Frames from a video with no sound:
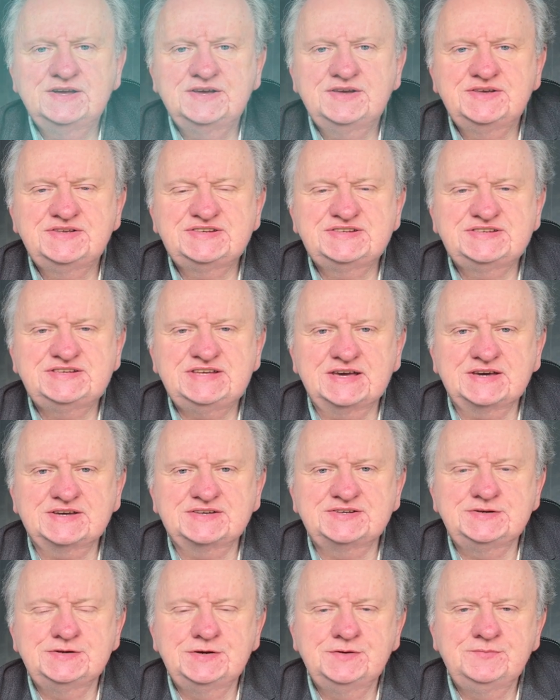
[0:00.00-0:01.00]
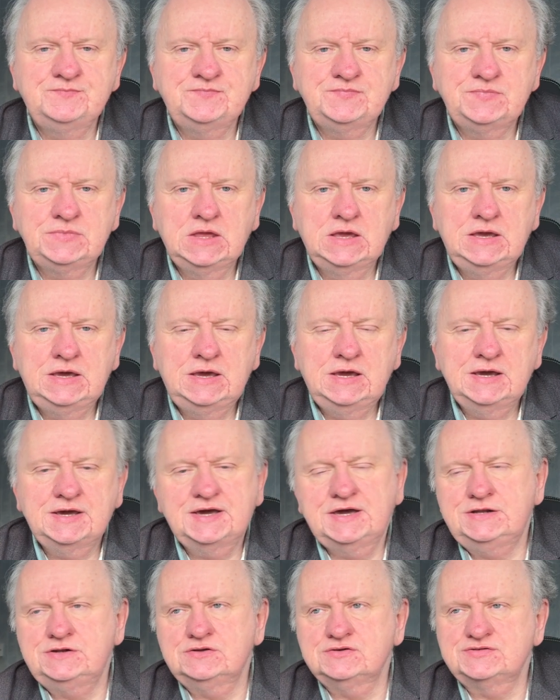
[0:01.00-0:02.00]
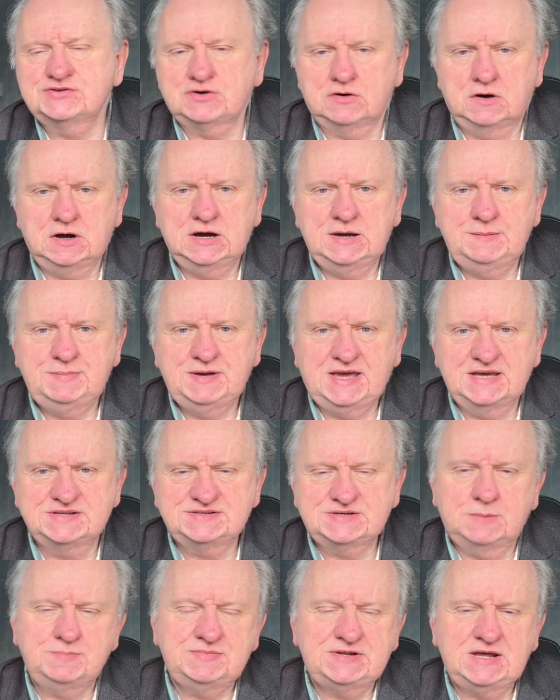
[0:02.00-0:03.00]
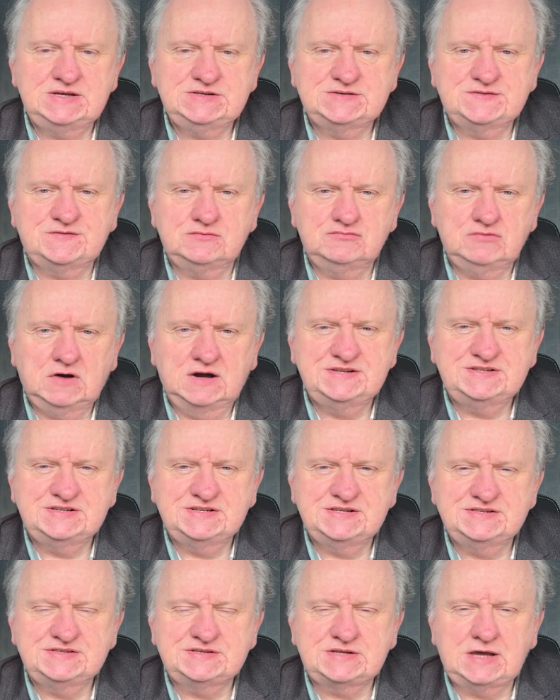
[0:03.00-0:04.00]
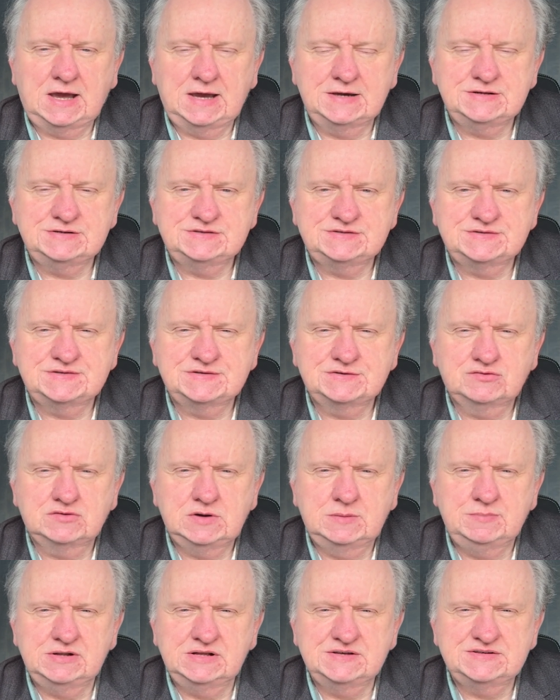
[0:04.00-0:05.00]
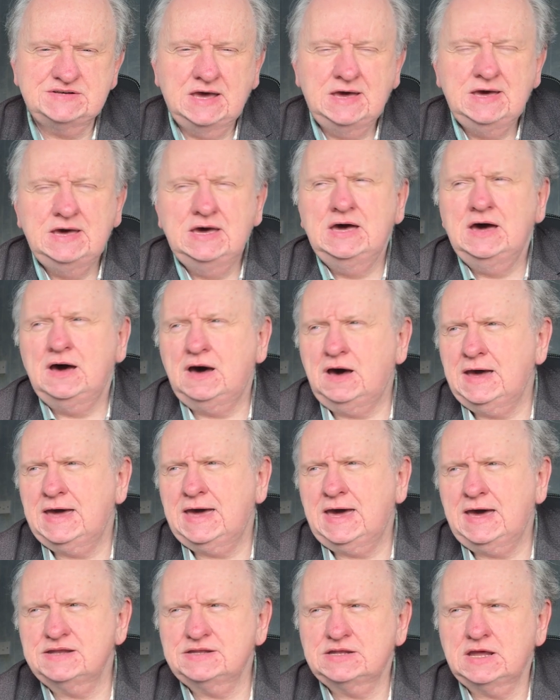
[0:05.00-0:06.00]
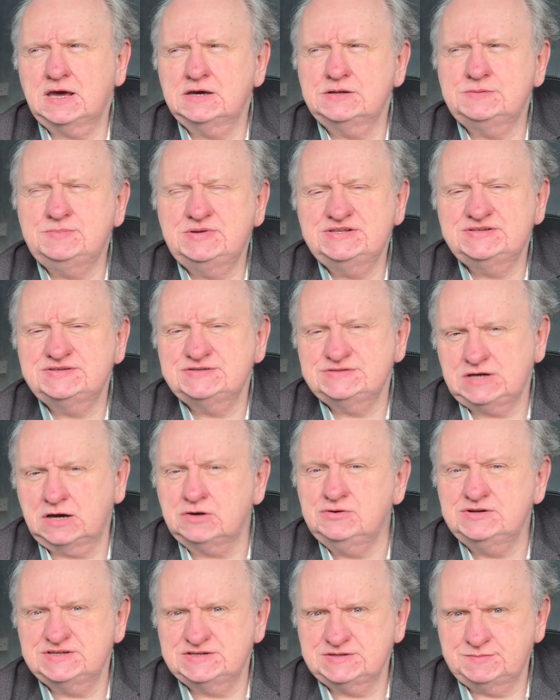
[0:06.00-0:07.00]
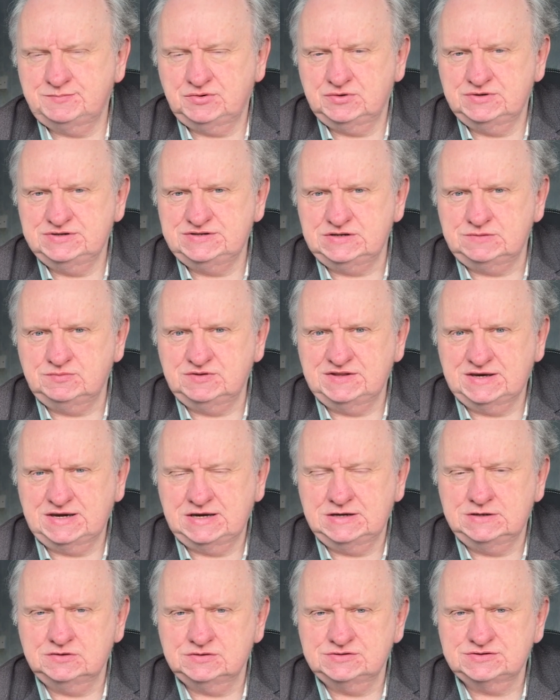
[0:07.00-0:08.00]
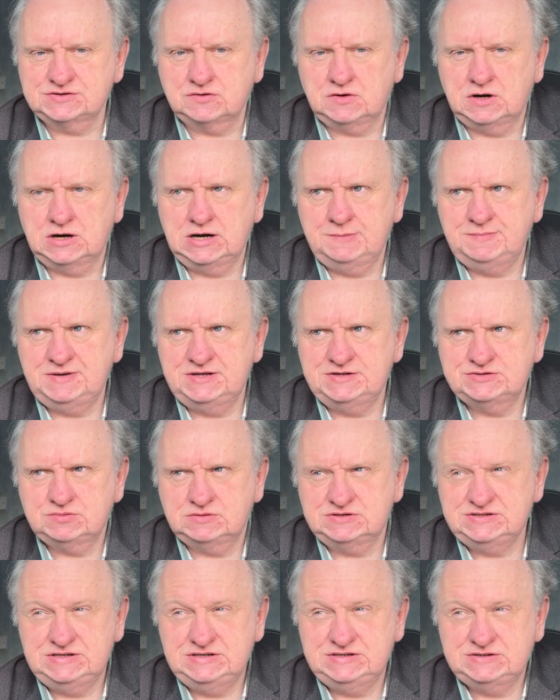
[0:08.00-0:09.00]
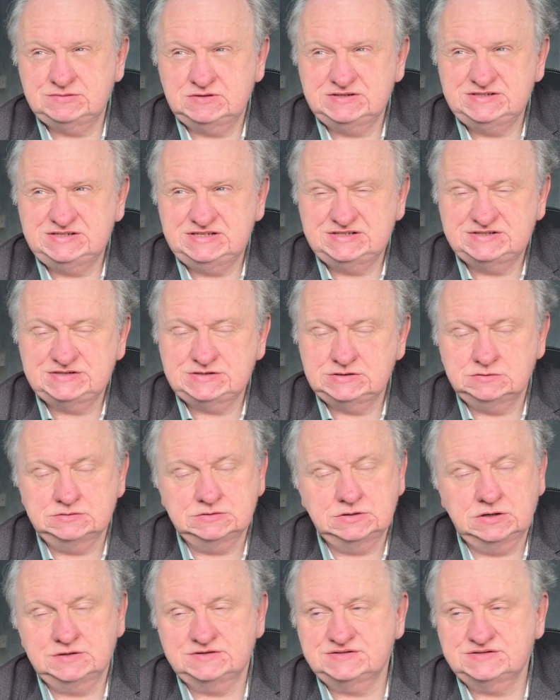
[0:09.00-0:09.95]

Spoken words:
6. Kindle Scribe gets updates for writers and scribblers. I'd been so disappointed with the Kindle Scribe in 2022. It